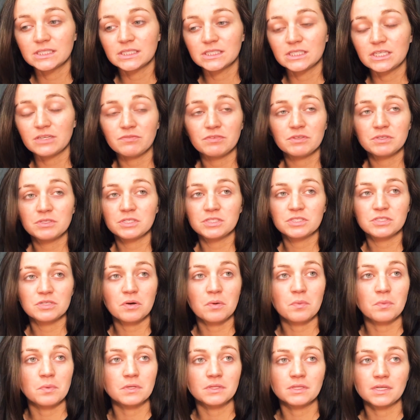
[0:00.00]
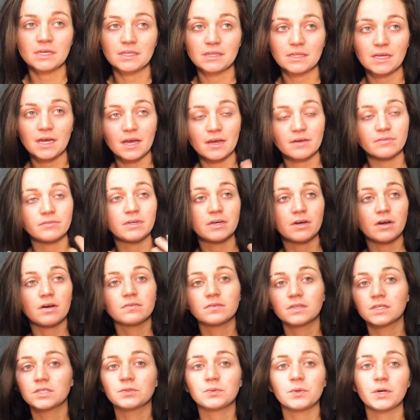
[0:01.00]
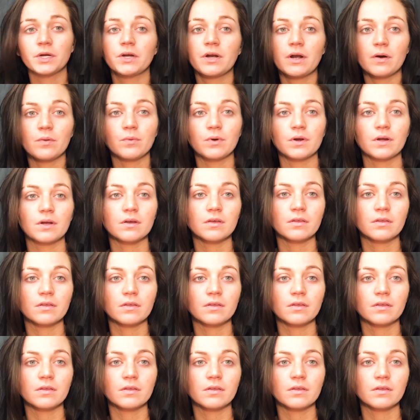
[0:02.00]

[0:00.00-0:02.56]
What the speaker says: you just don't want like heavy coverage while you're at work.